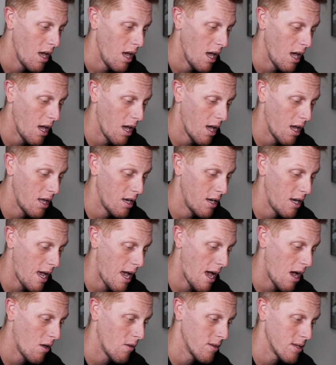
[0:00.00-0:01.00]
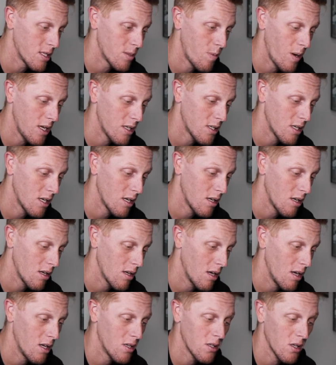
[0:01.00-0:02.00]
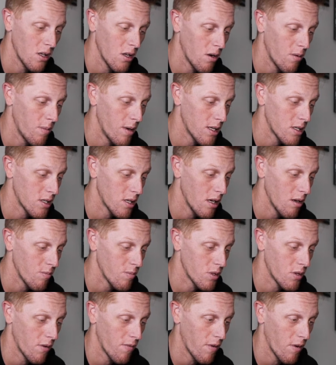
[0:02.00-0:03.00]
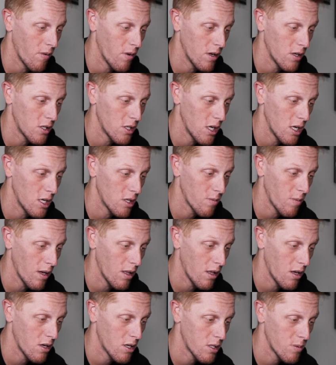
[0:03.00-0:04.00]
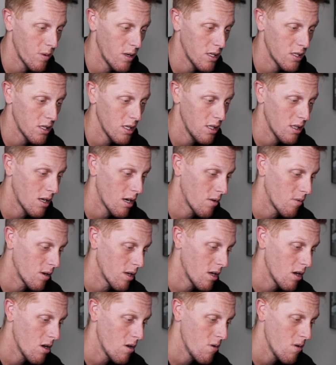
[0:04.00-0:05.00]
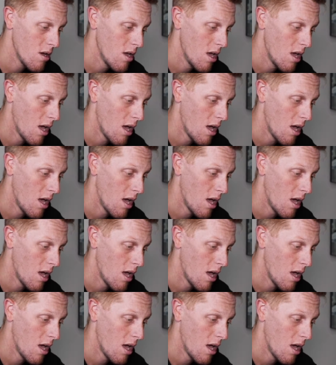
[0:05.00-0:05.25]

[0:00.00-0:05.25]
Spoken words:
And now the spacing is a little messed up, so if I want to change my letter spacing, there we go.